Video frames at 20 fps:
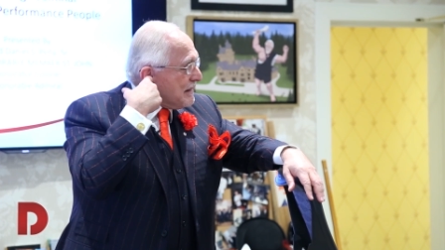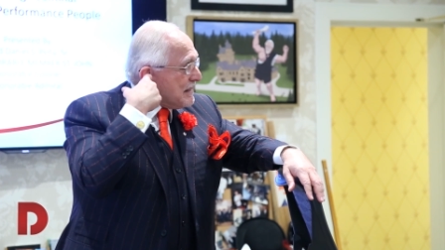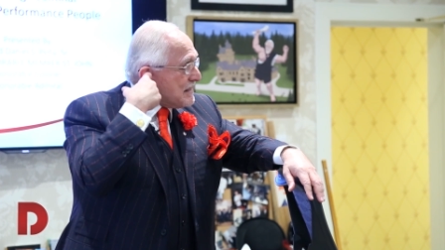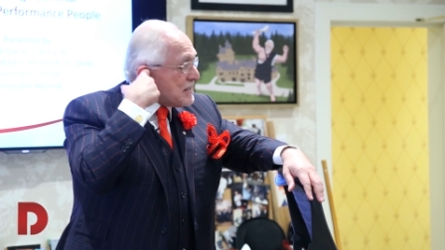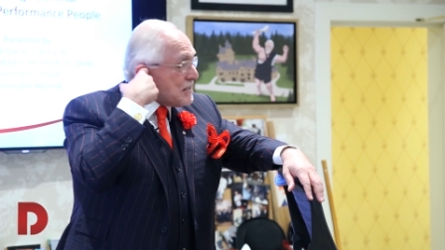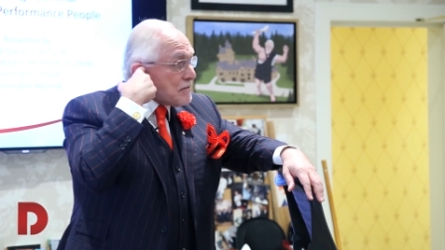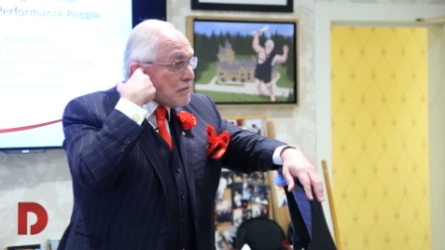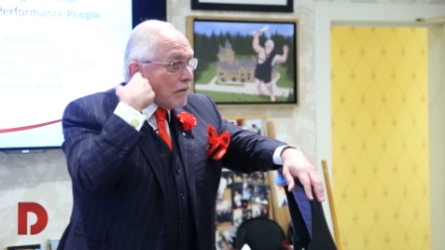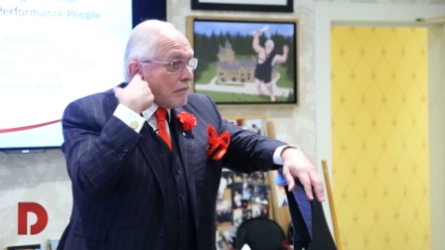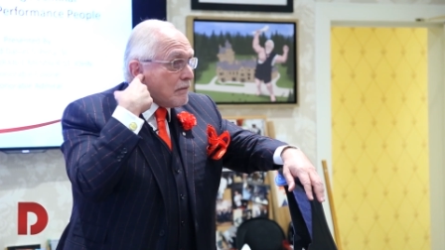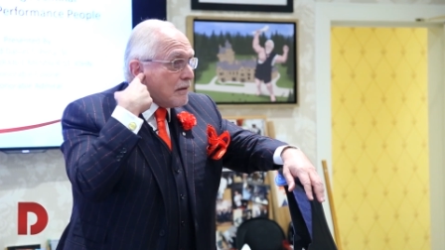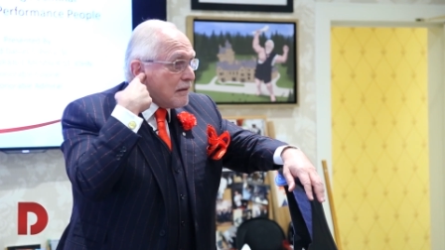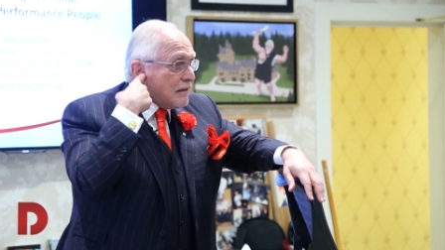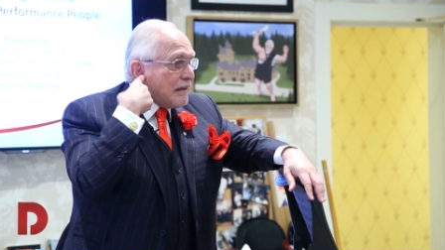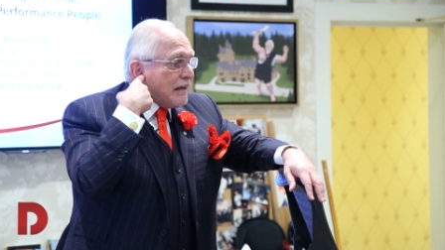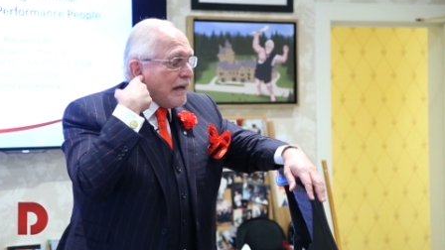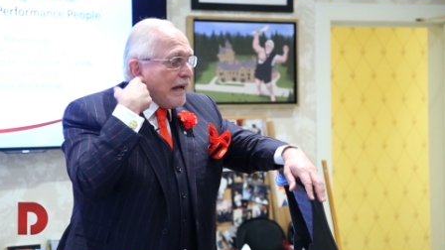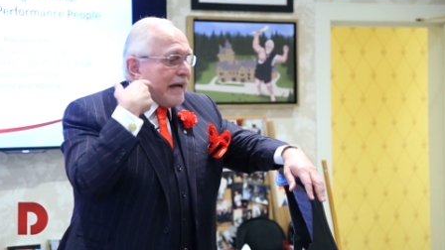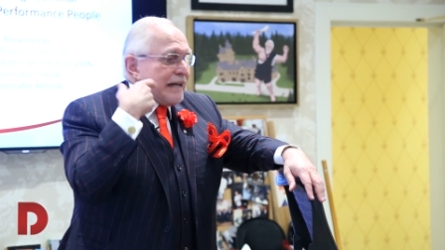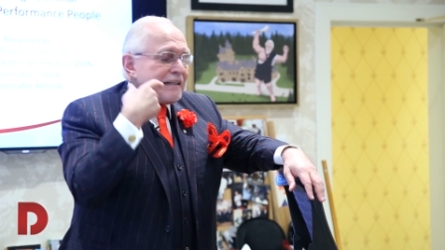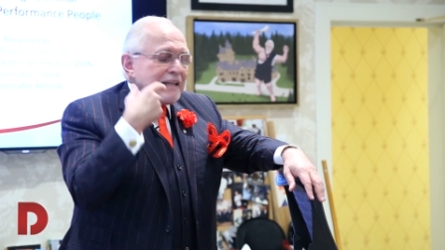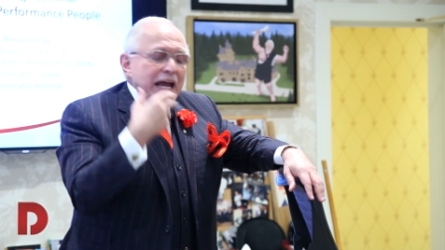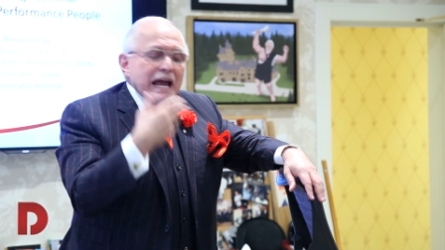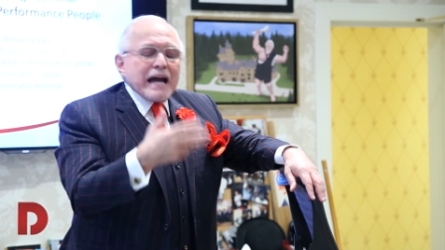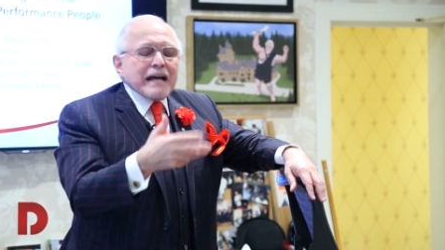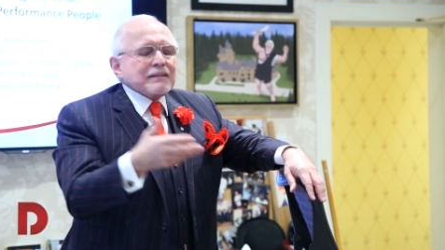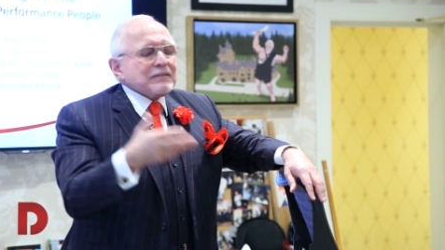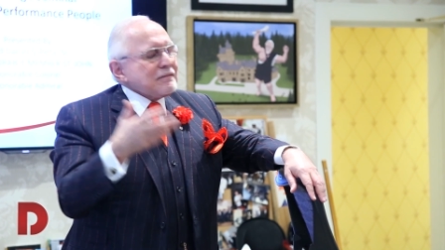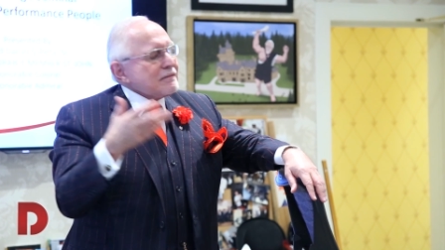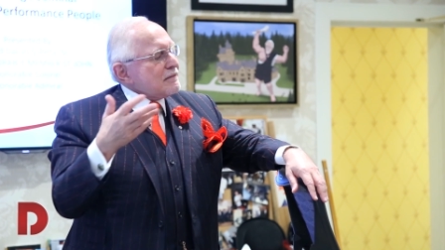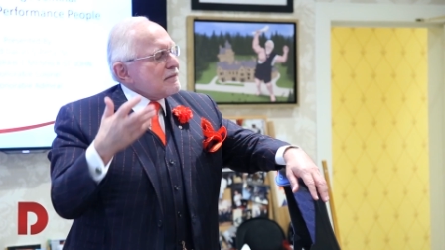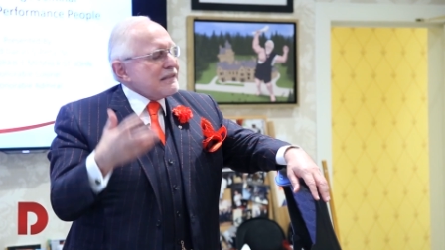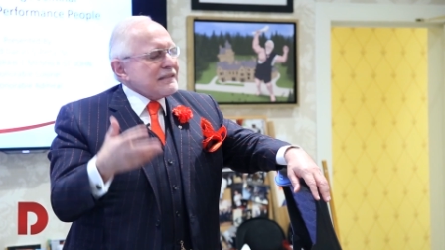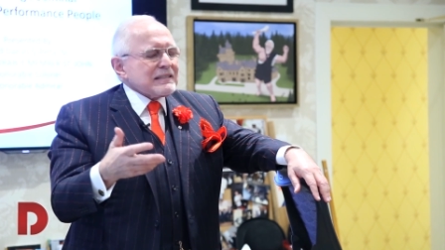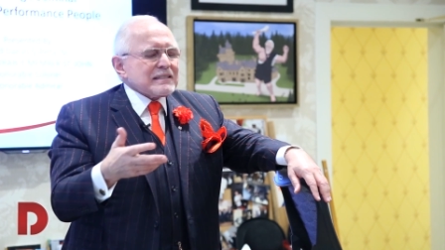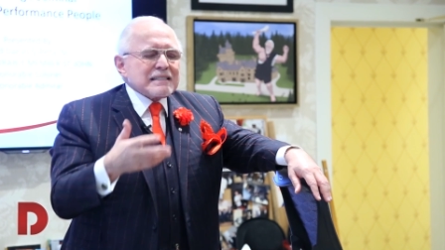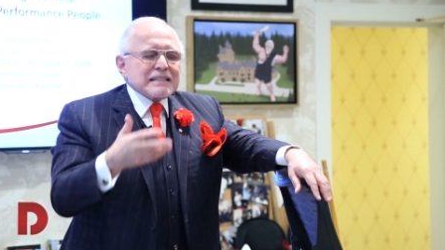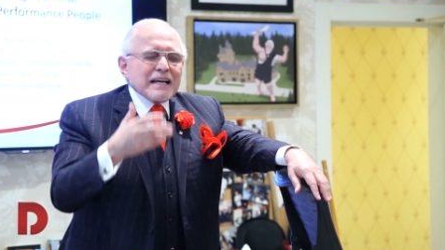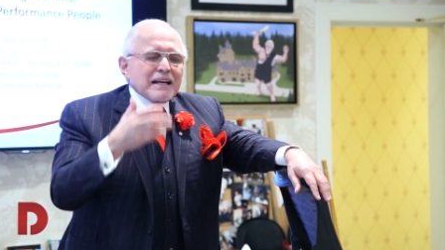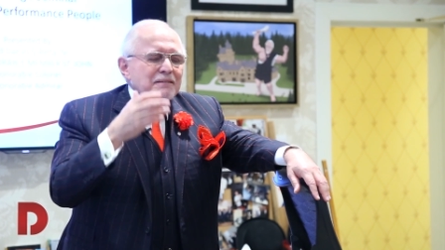he said, and then
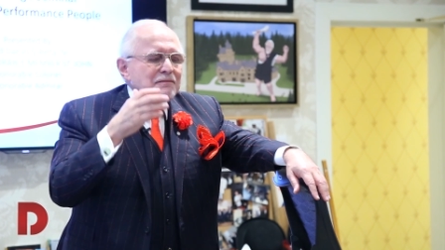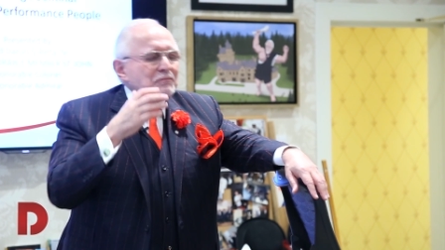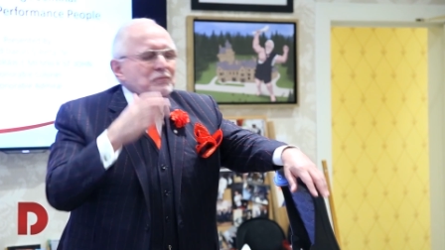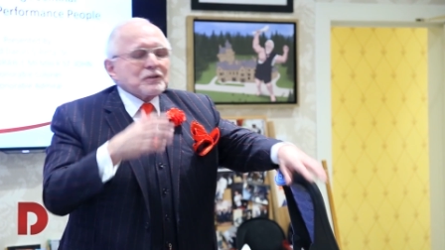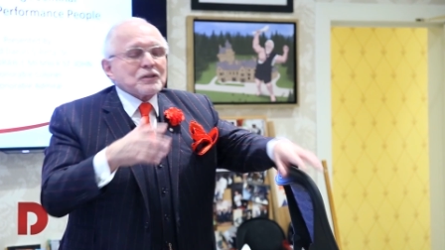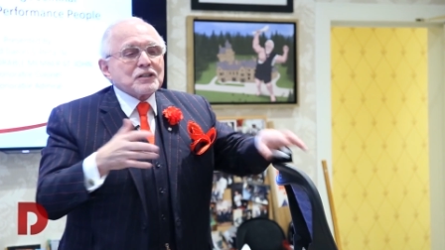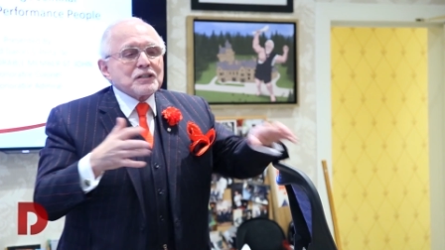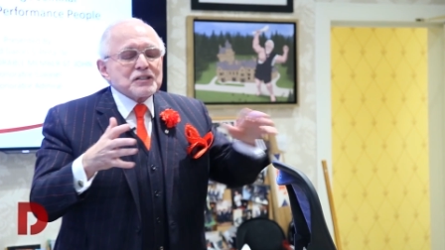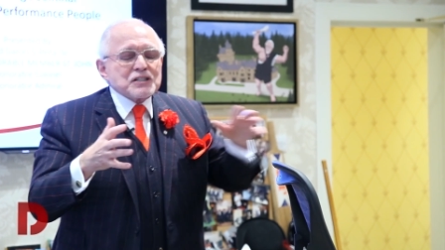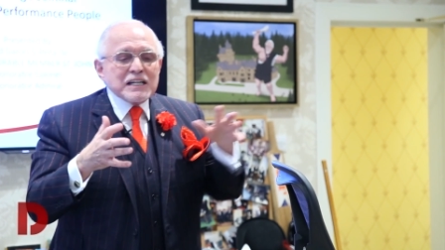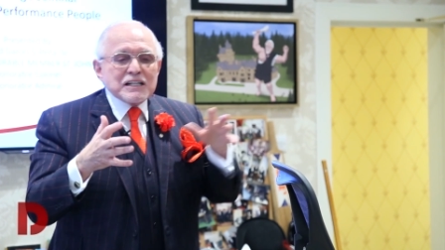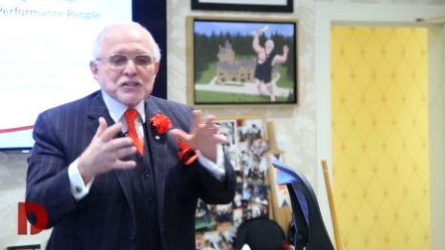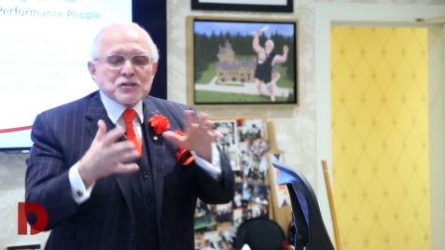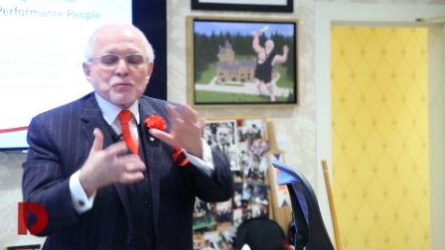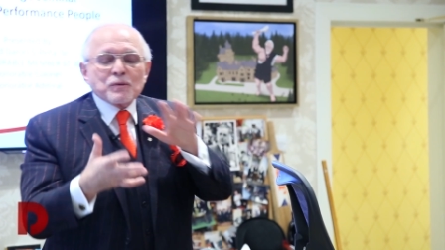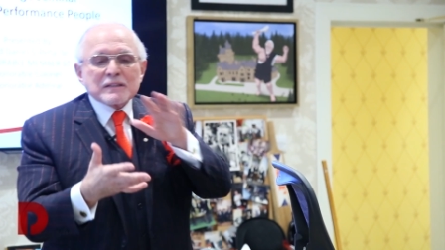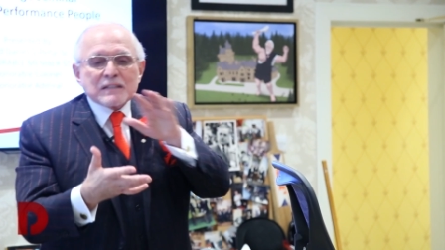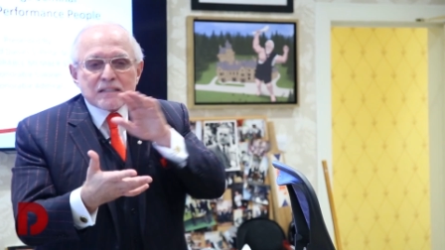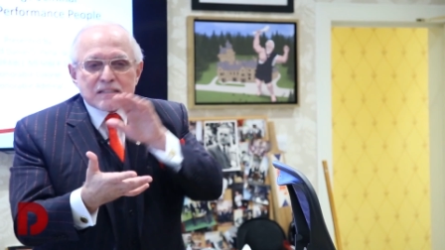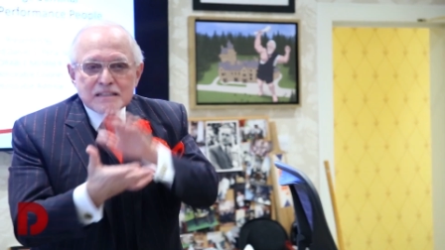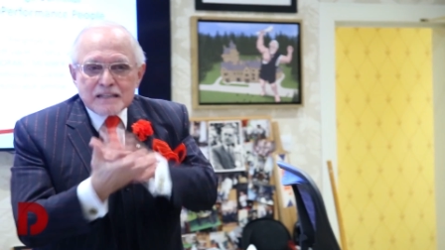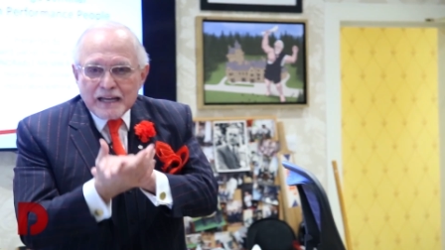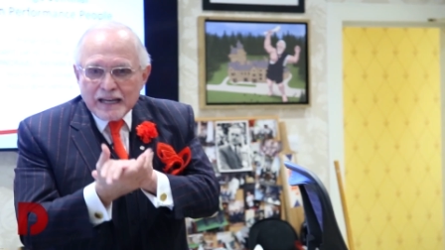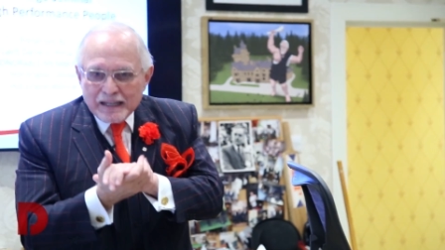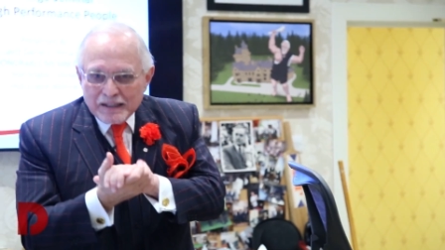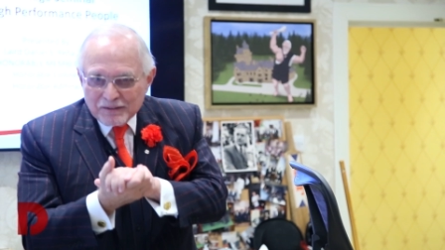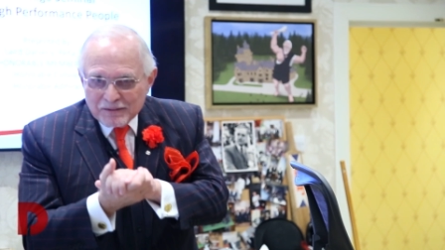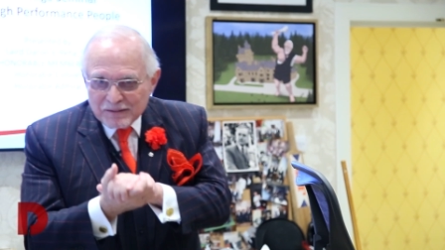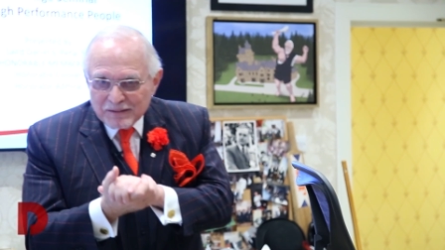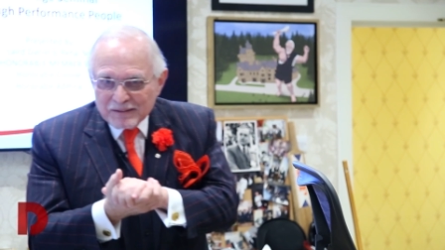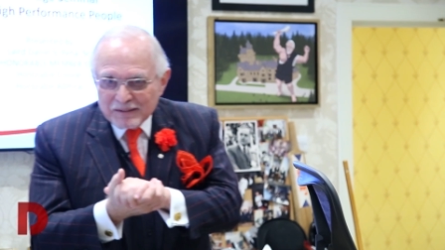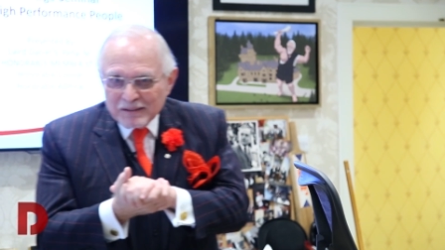instead, we're going to teach you what to say.